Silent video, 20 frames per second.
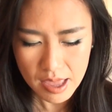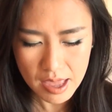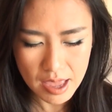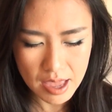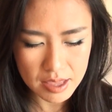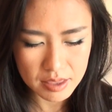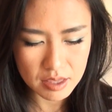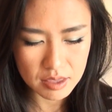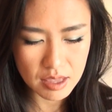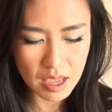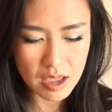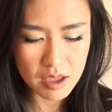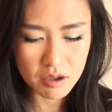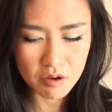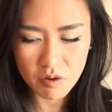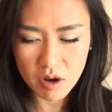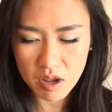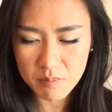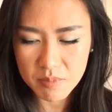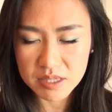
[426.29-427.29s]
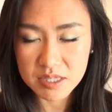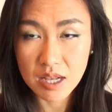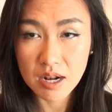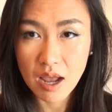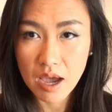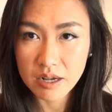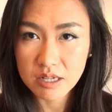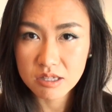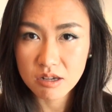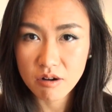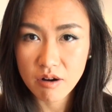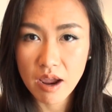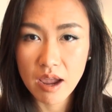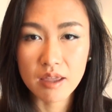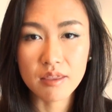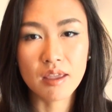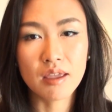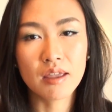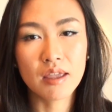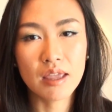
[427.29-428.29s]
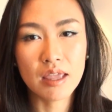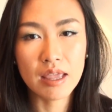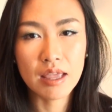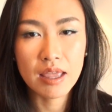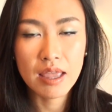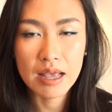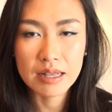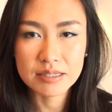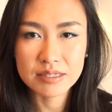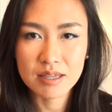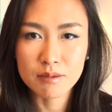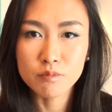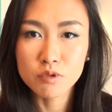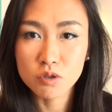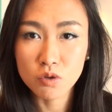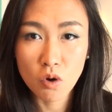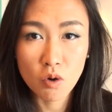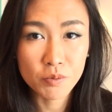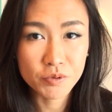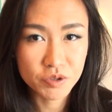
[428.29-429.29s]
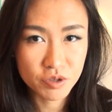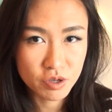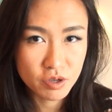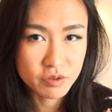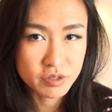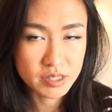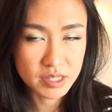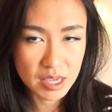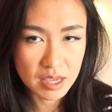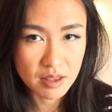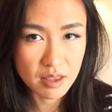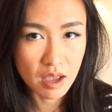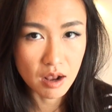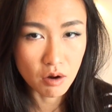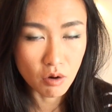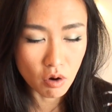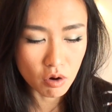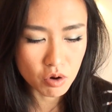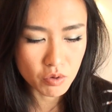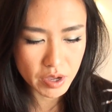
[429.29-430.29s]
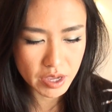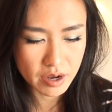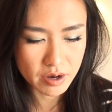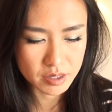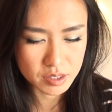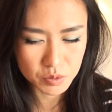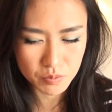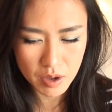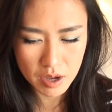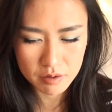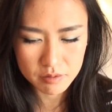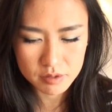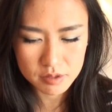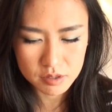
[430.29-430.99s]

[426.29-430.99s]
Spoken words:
and the day cream is a lighter and it gets absorbed to your skin a lot quicker as well.